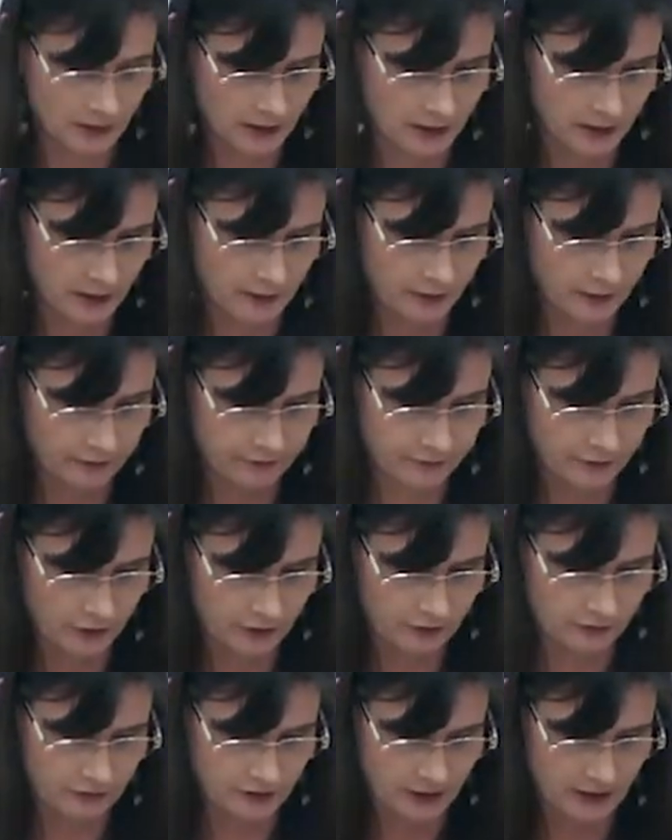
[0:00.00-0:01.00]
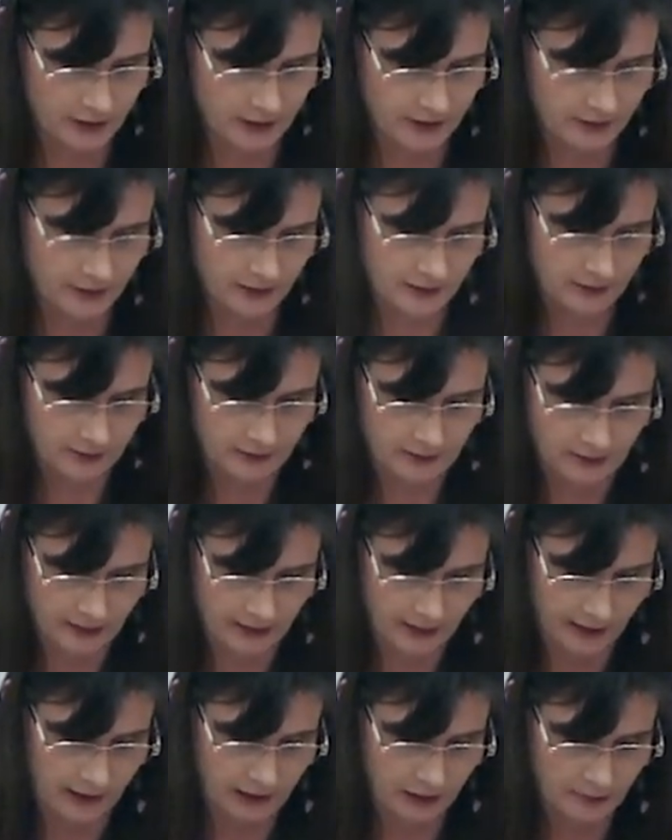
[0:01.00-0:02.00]
uh, the first year that
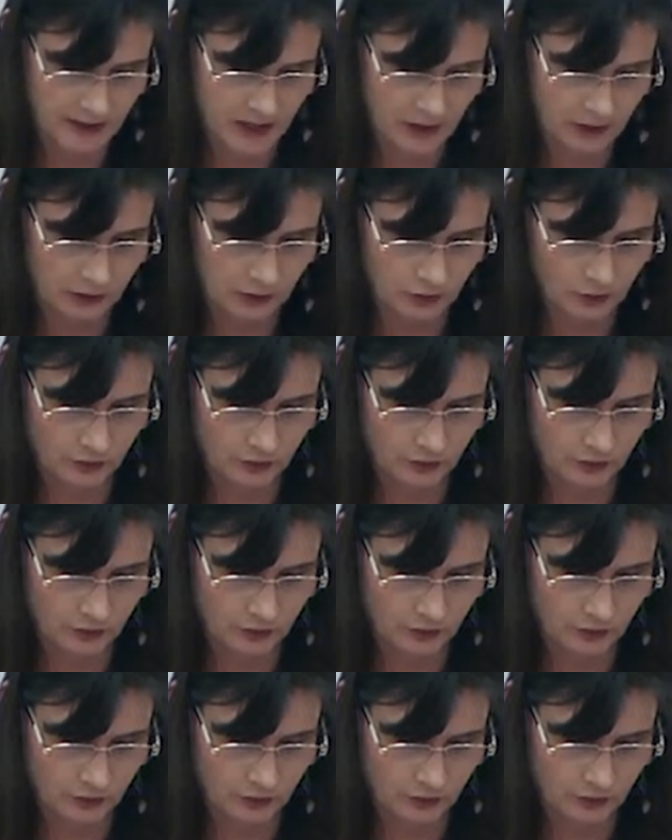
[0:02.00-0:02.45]
L M L